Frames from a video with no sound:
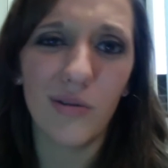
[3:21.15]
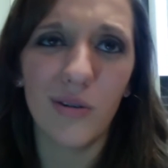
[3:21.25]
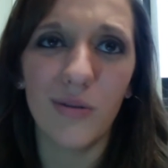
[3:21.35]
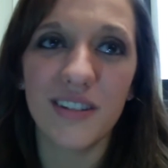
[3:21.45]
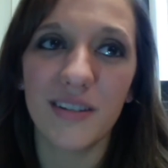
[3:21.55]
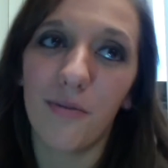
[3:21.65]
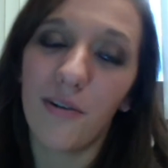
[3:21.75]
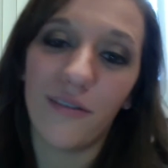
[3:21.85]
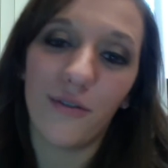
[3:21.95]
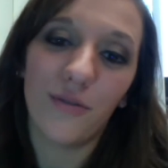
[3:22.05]
well, what's the
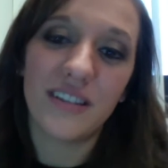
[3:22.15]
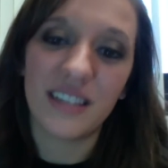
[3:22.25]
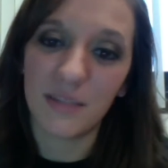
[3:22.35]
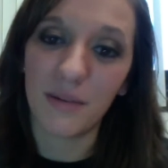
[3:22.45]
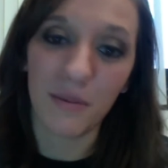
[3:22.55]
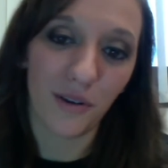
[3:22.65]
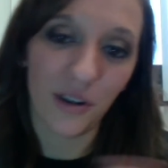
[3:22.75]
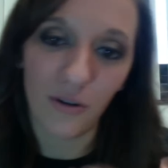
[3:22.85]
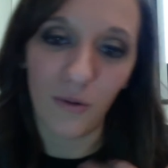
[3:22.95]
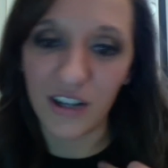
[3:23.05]
point if only six people are
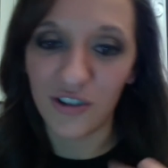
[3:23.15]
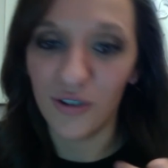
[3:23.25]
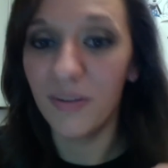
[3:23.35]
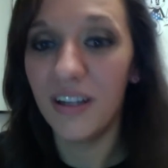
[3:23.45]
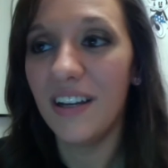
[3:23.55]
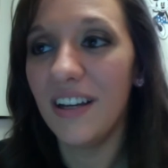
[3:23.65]
gonna watch them?